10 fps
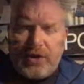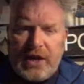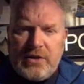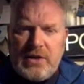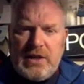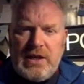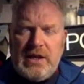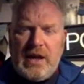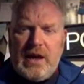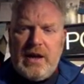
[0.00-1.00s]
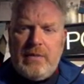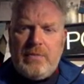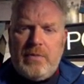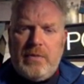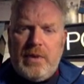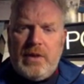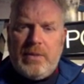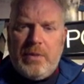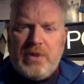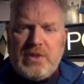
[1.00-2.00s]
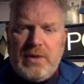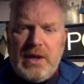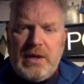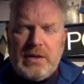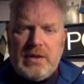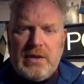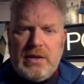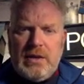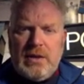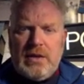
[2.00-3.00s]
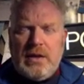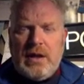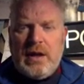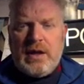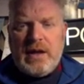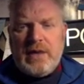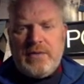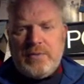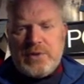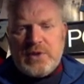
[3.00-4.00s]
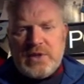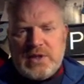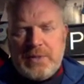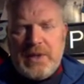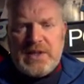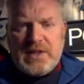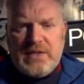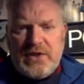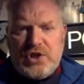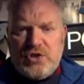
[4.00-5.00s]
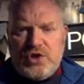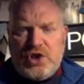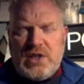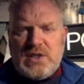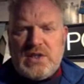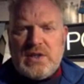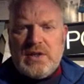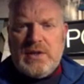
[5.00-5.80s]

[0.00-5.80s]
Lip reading: down at the bottom here, again between the tapetes and the Vishnu schist,